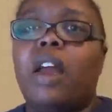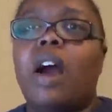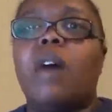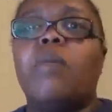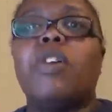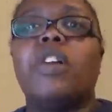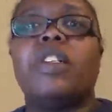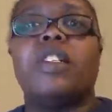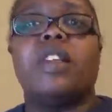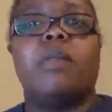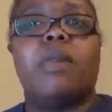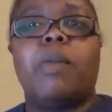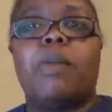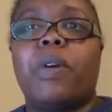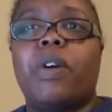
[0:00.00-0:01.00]
I'm going to sell
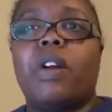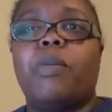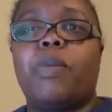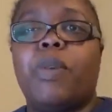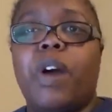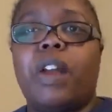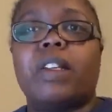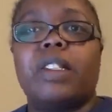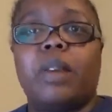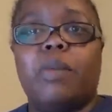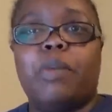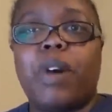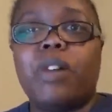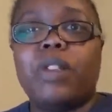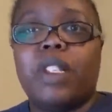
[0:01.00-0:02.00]
my products in
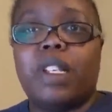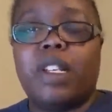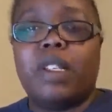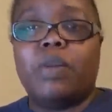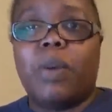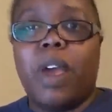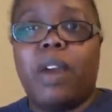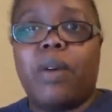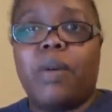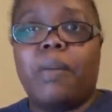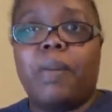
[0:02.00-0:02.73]
person as well.